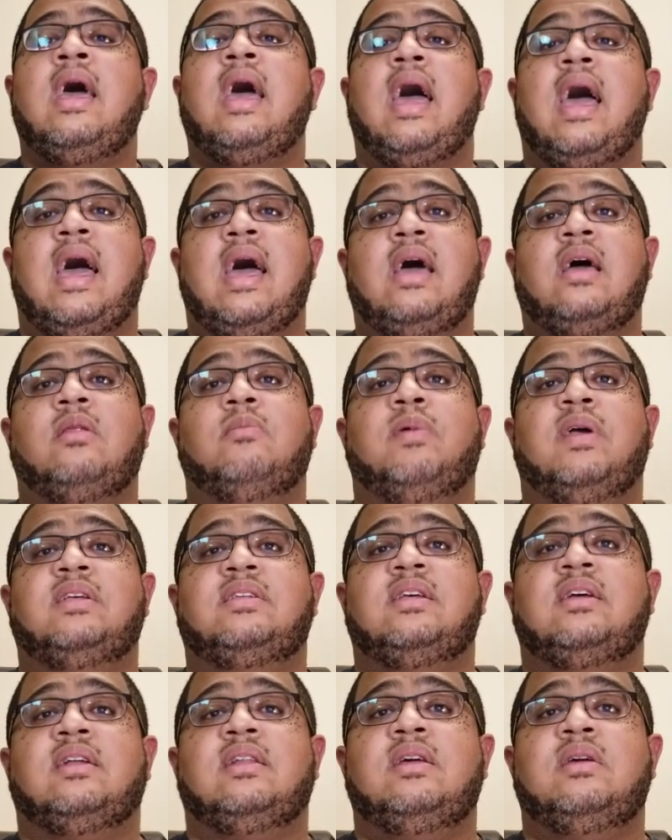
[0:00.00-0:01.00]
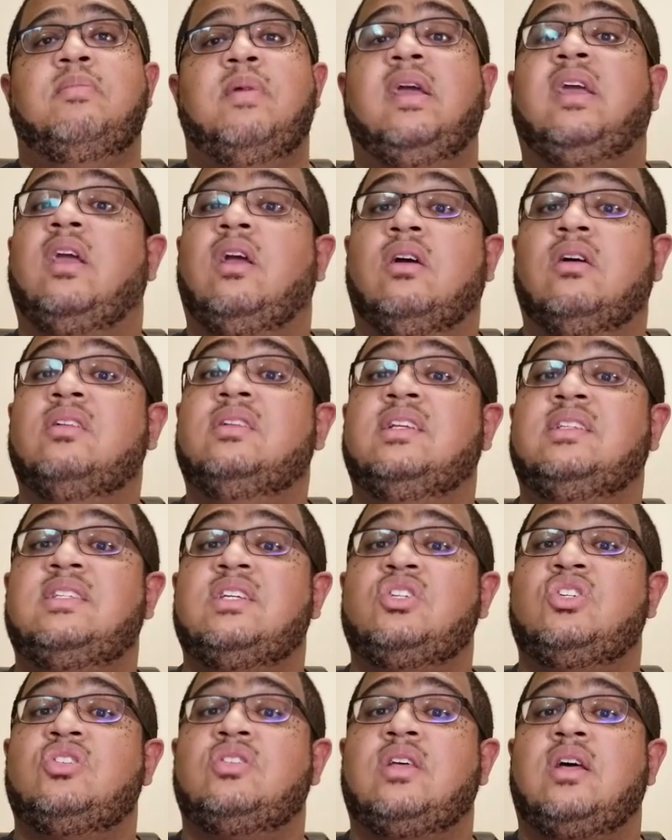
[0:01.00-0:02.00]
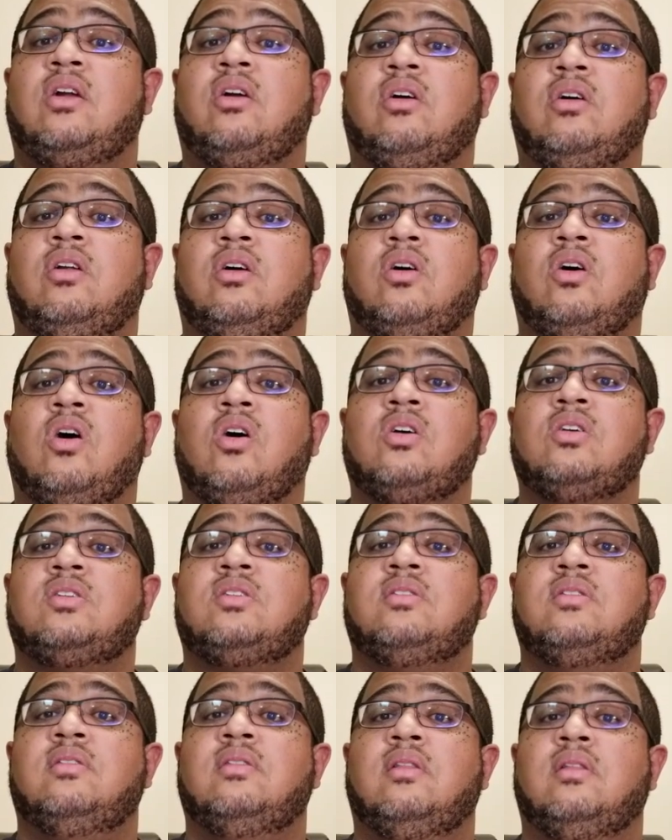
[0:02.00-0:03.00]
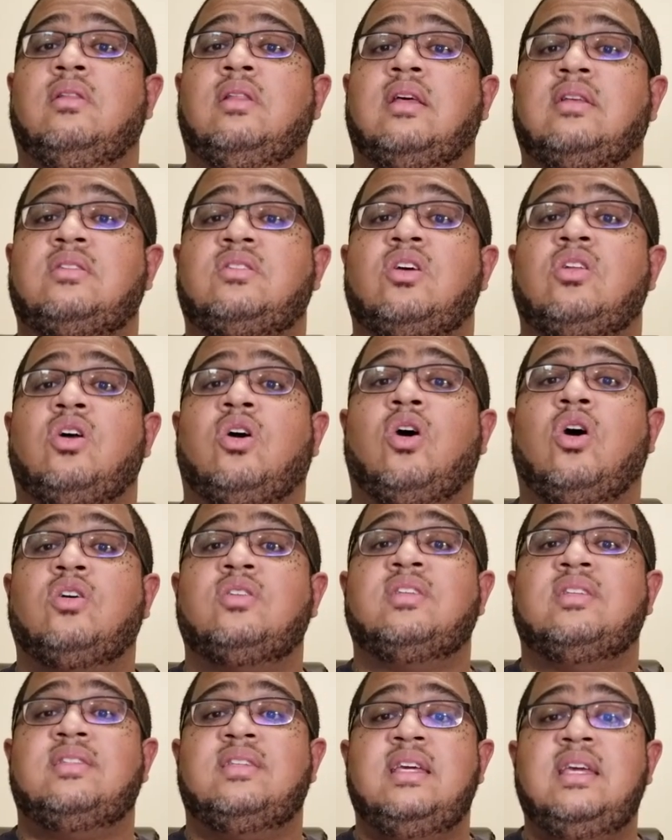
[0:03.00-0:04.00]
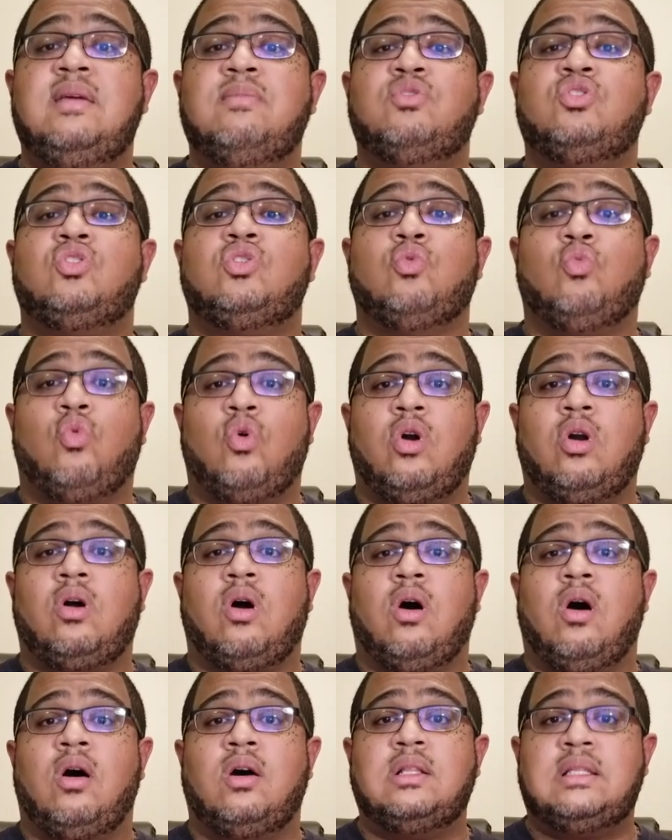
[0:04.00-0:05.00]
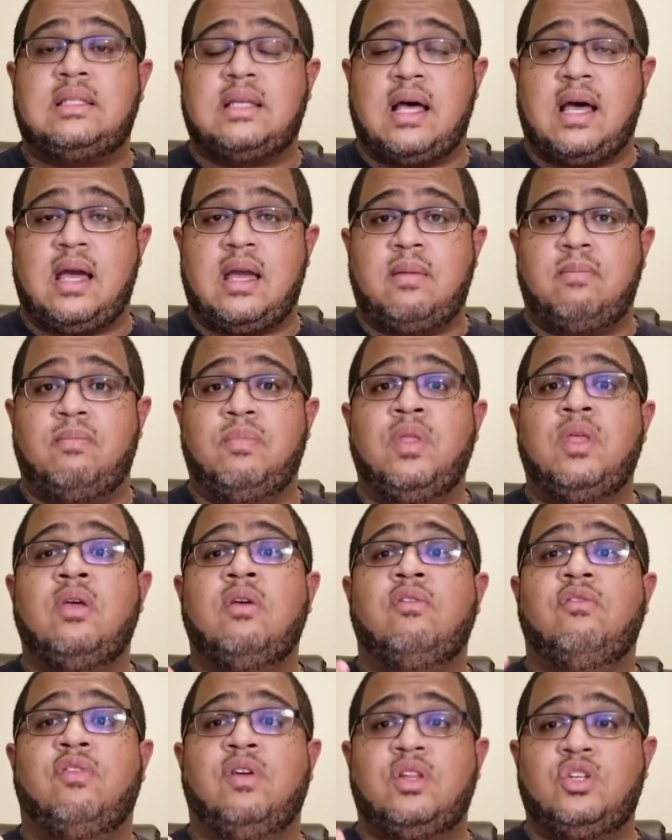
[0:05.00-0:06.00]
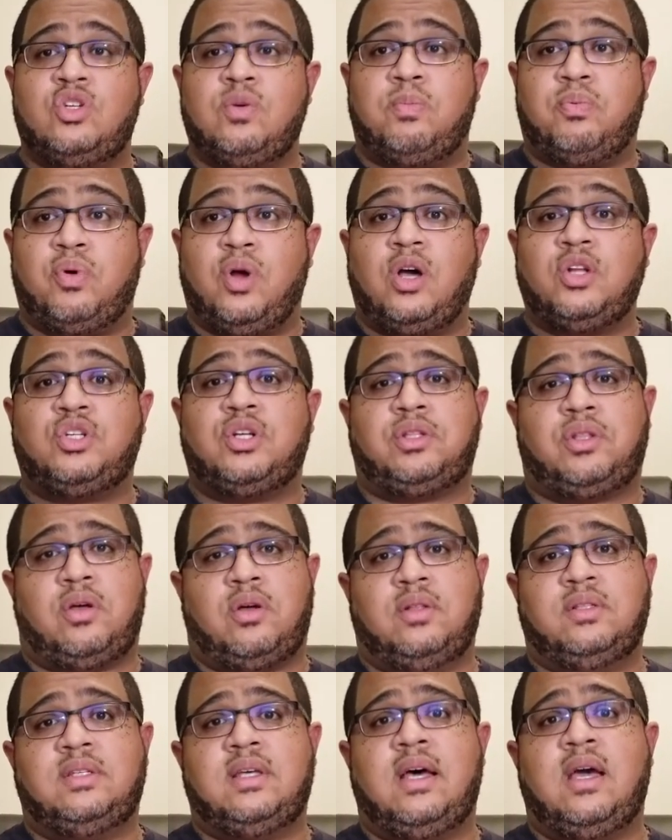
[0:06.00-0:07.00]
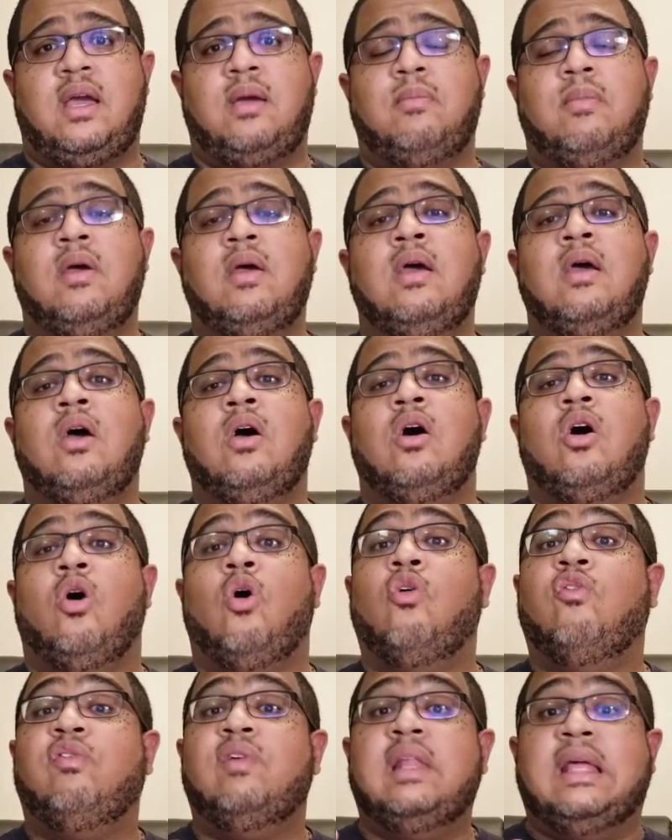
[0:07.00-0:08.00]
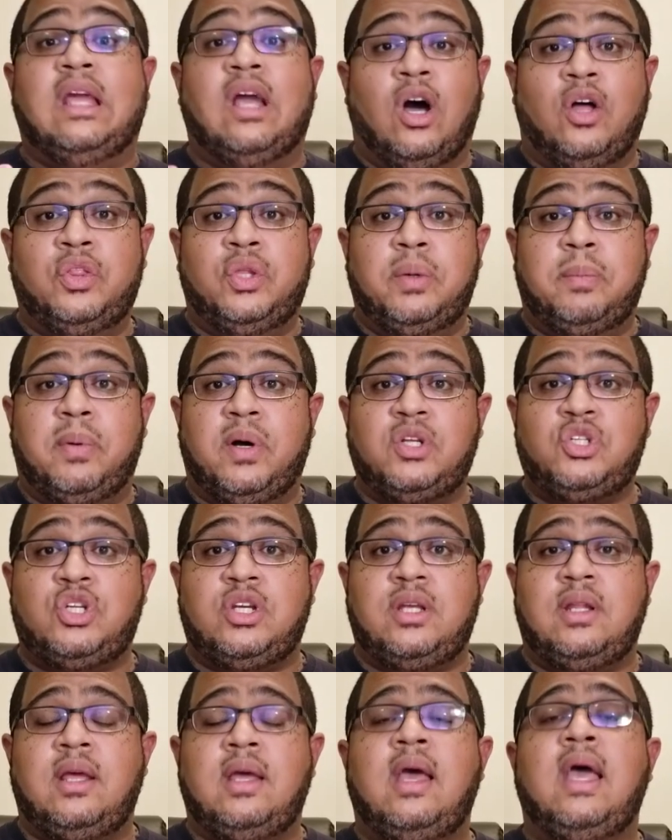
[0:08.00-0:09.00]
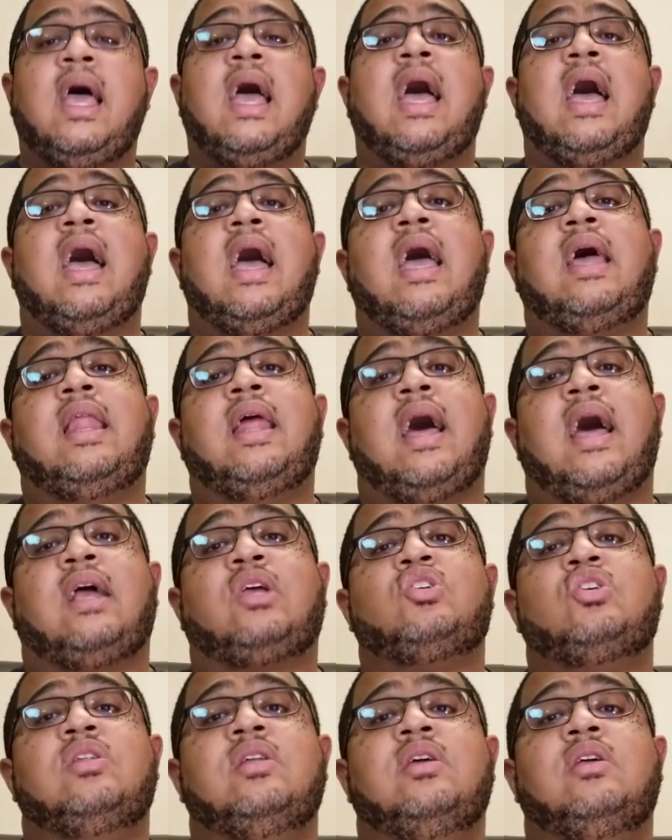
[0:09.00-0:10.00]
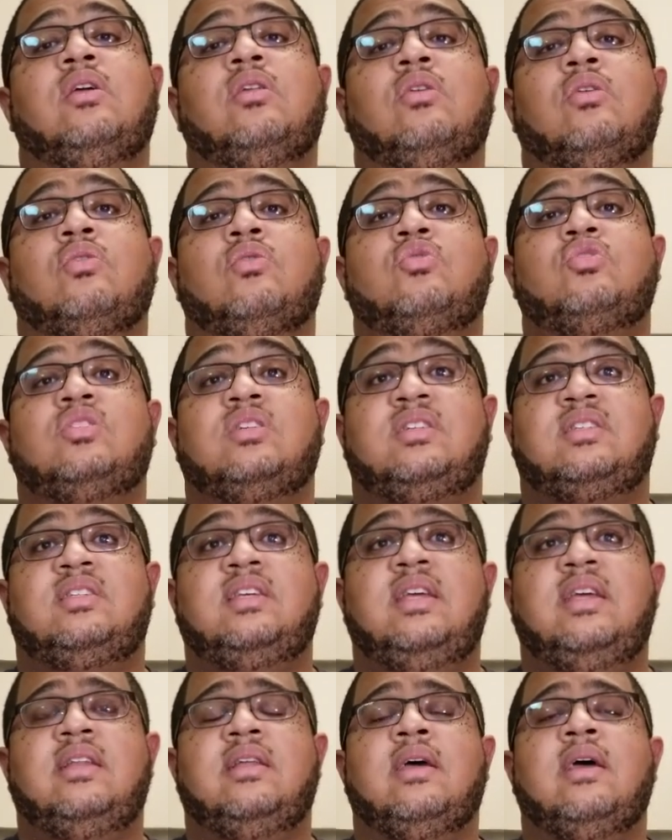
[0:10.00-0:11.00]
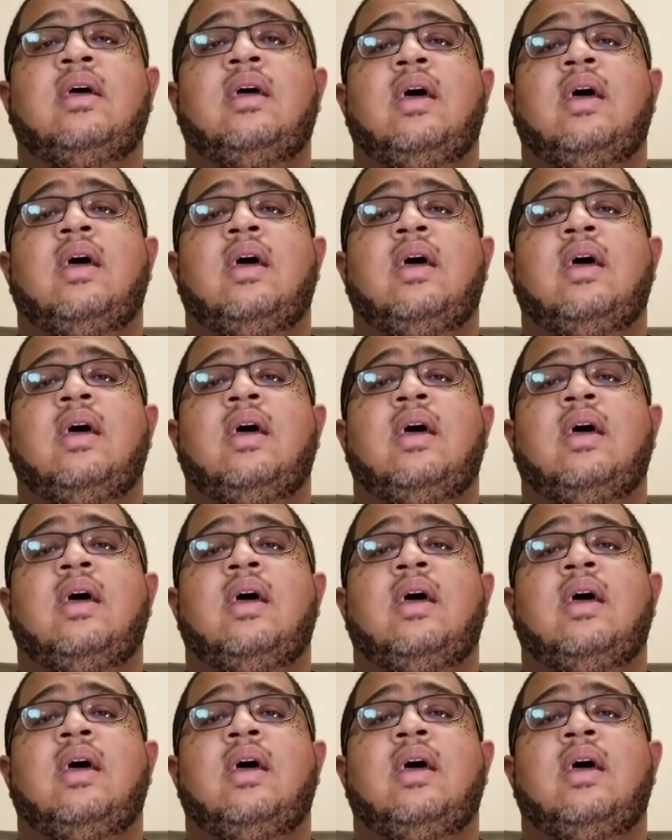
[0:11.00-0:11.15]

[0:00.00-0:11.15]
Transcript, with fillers: and basically making good decisions that are going to cause the teams to work on time, finish a project on time, hopefully under budget, and actually, you know, succeed.